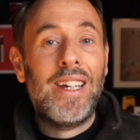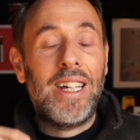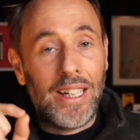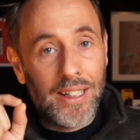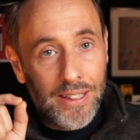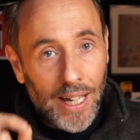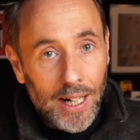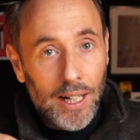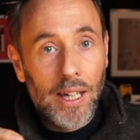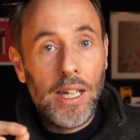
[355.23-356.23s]

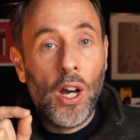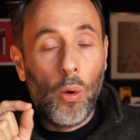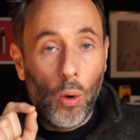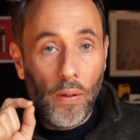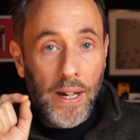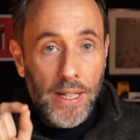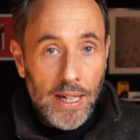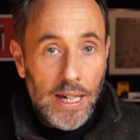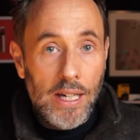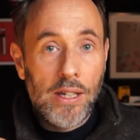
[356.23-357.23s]
exactly what they
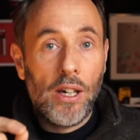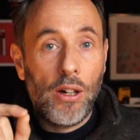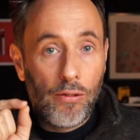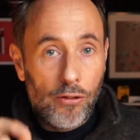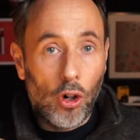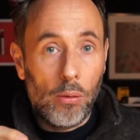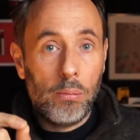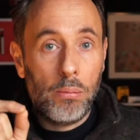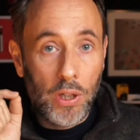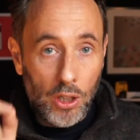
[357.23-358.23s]
need from
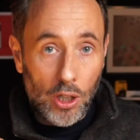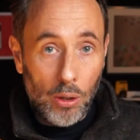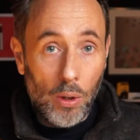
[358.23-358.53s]
you.